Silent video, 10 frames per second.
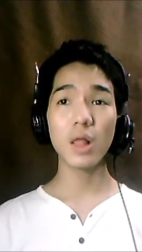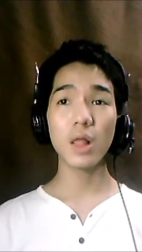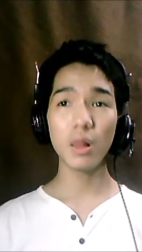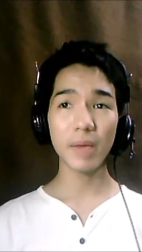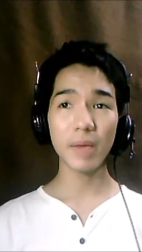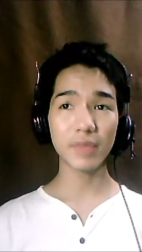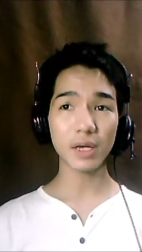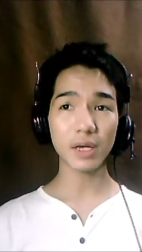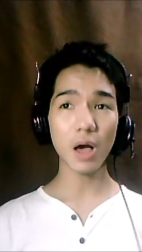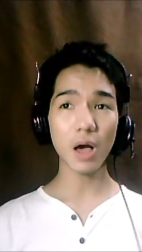
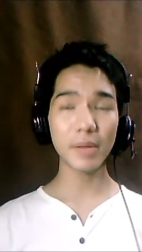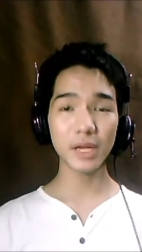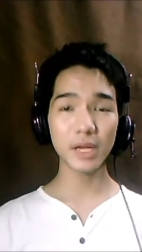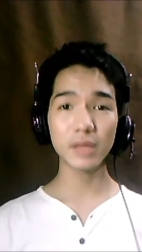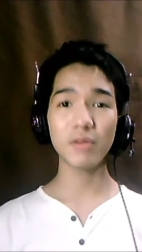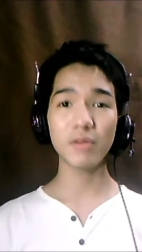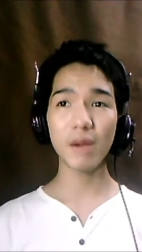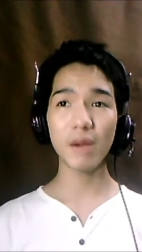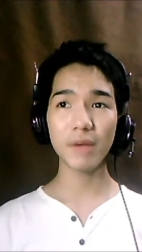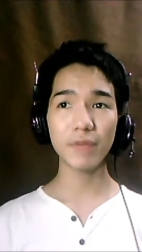romantic comedy
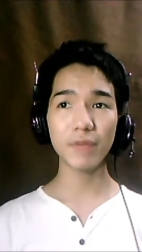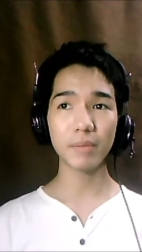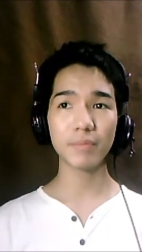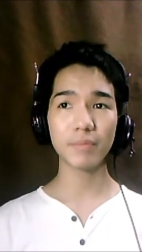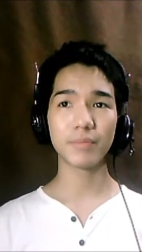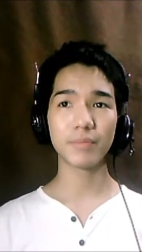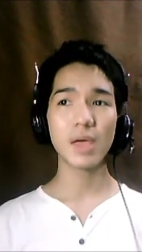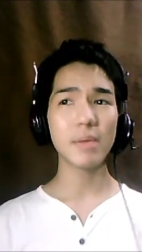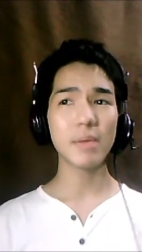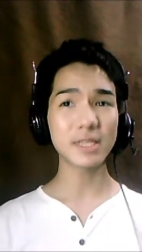drama film
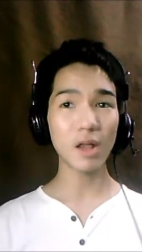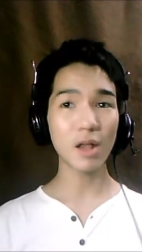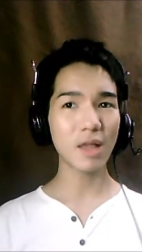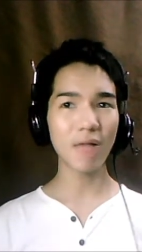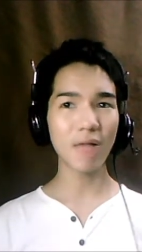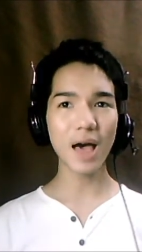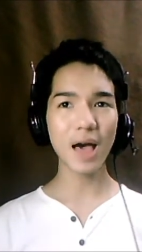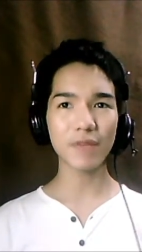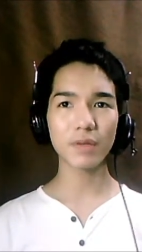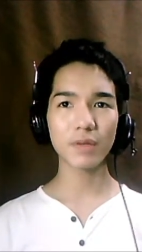based on real
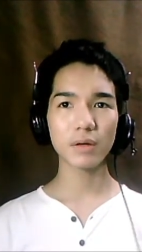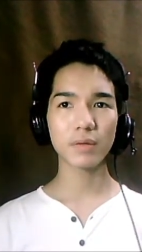life.